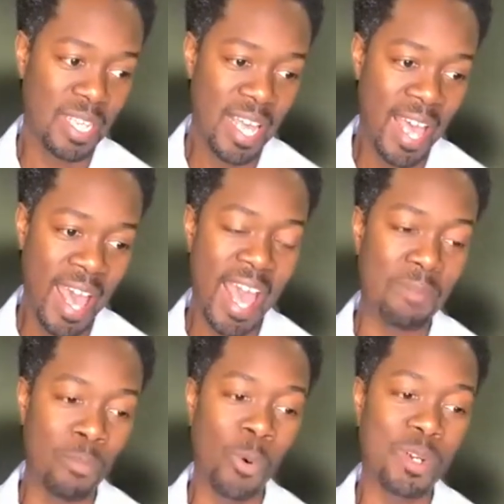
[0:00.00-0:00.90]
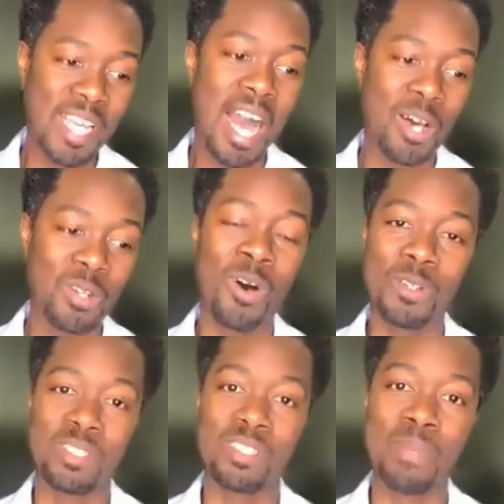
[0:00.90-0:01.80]
had more town
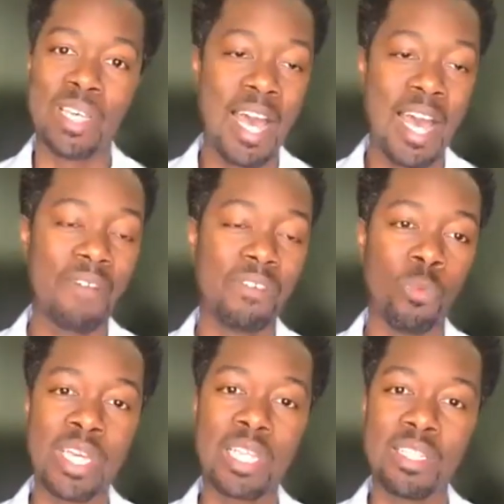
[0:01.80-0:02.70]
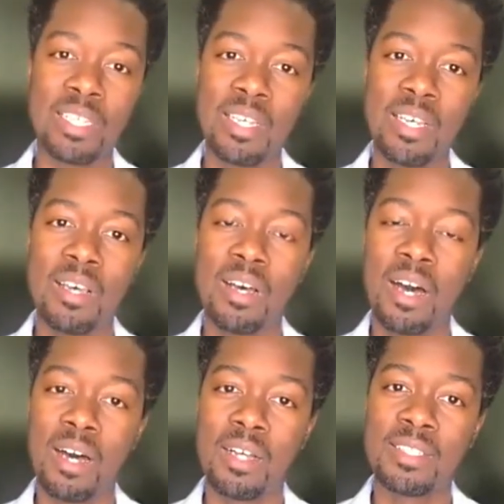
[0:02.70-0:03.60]
halls than me. I have a weekly
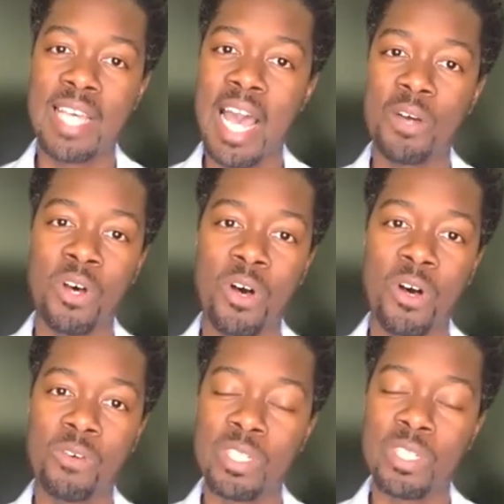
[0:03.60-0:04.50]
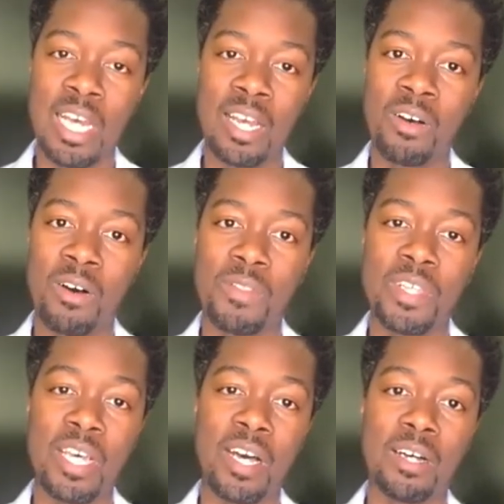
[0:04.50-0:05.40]
uh, town hall, which I call
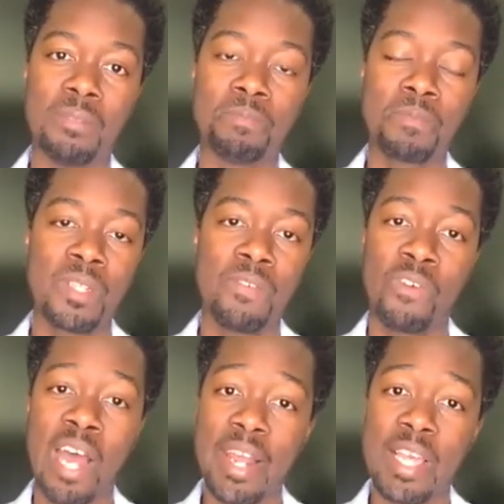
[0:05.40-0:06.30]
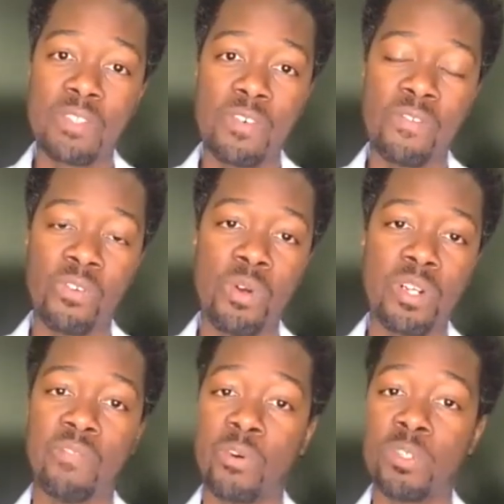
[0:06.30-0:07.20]
the um, Fridays for
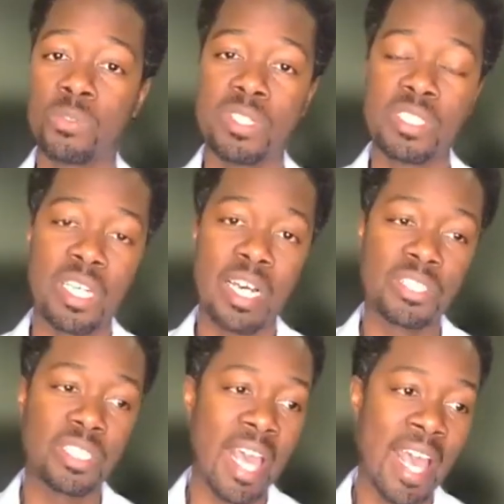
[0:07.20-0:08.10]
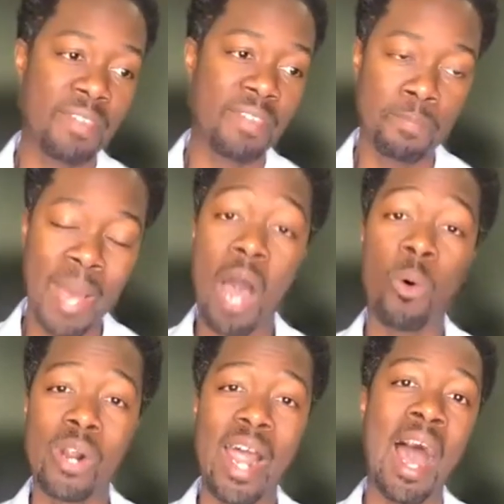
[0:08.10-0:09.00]
Florida virtual discussion and the
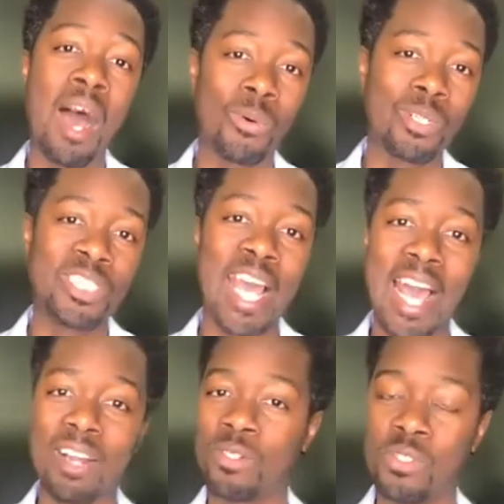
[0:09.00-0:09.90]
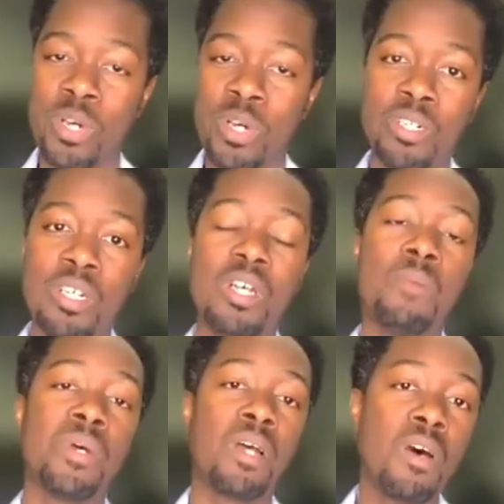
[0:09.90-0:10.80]
Power Hour chat on Twitter.
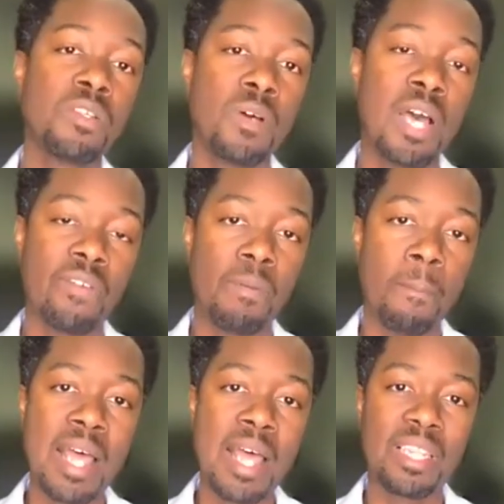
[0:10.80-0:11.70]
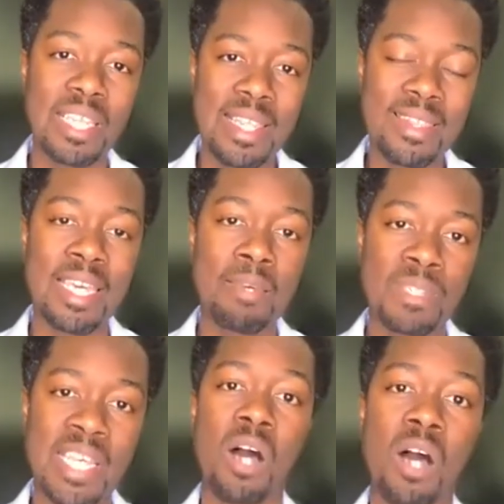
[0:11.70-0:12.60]
But I also have a monthly themed
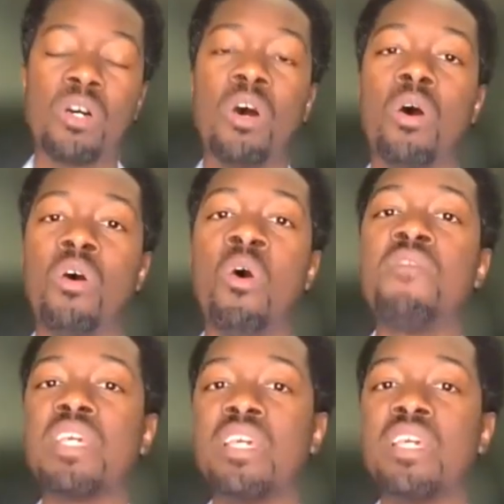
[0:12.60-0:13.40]
town hall on the